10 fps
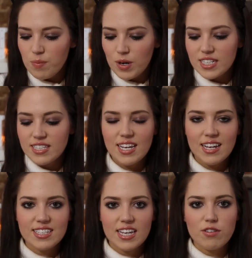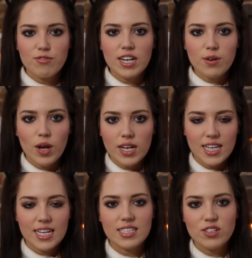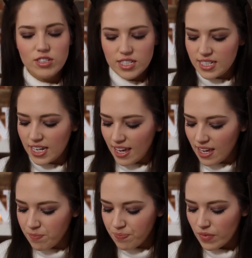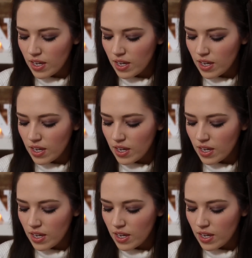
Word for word: but it sinks in really quickly, it's not sticky.